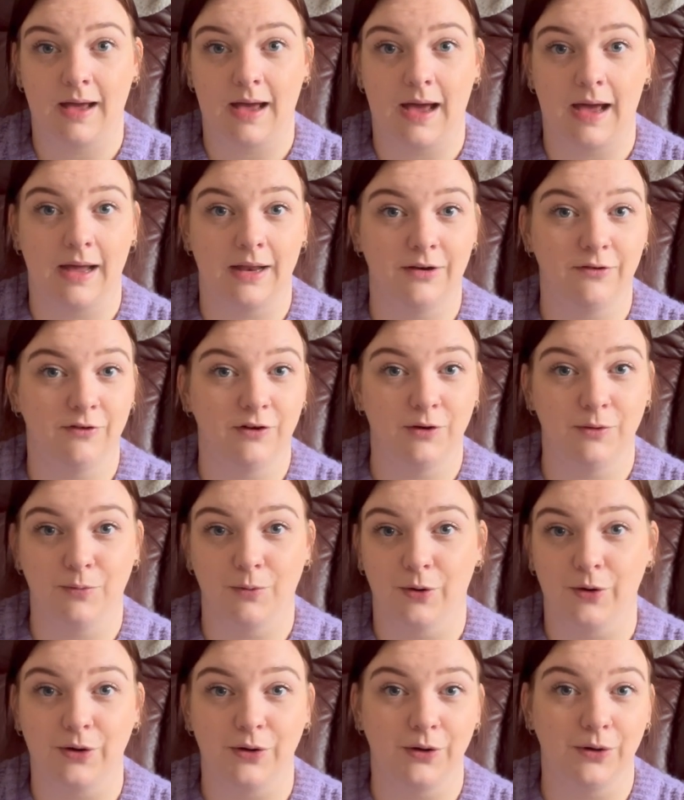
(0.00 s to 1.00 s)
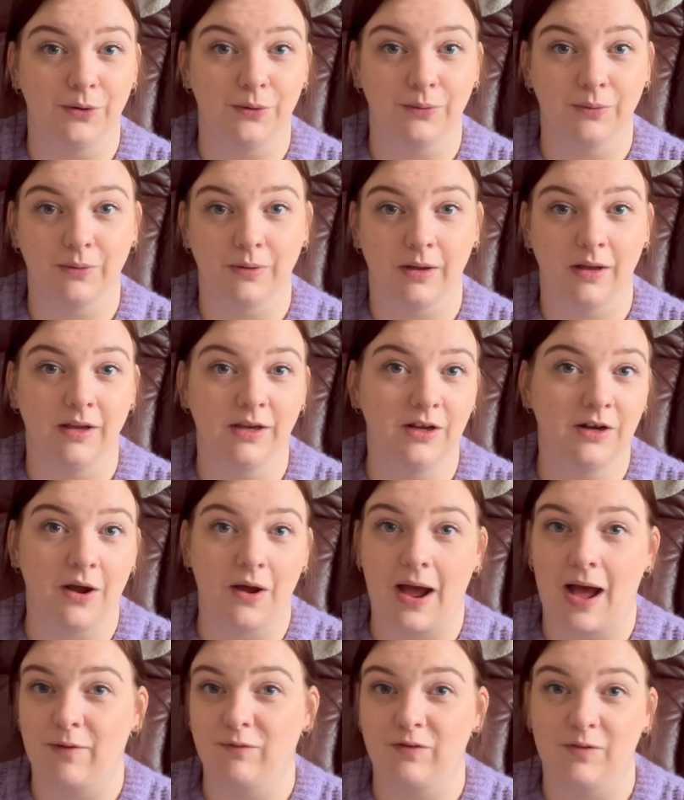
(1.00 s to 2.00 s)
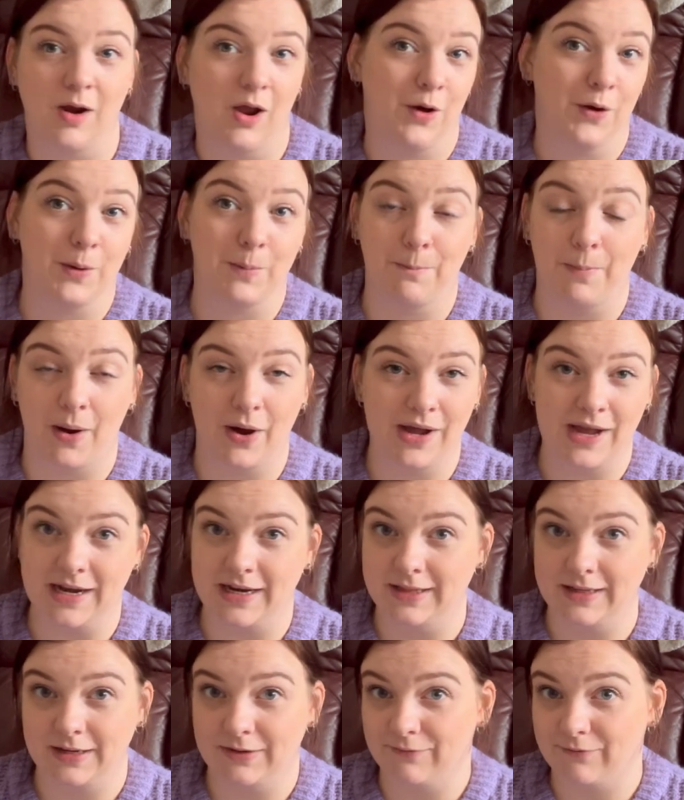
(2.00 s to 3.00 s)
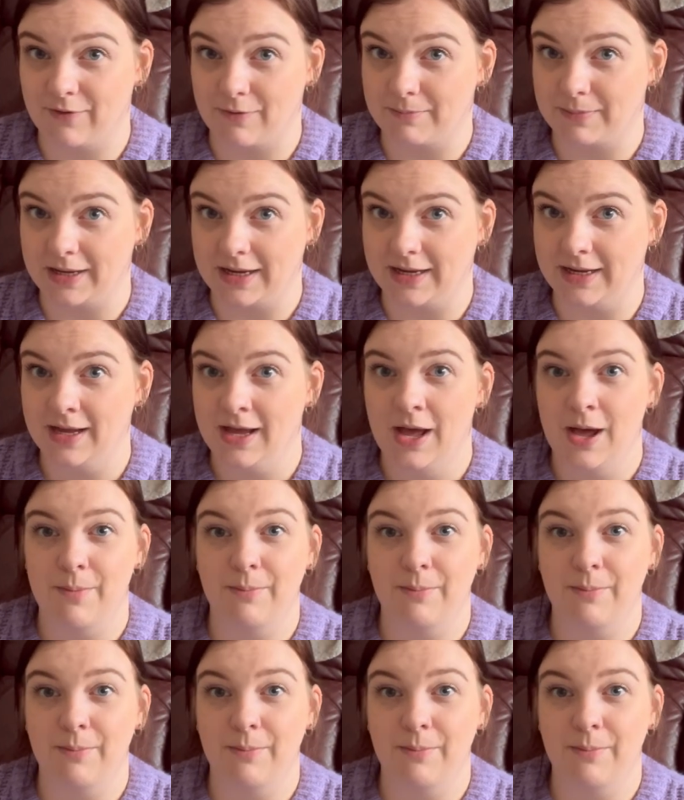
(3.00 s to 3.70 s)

and you want to, you don't have to like buy anything from me,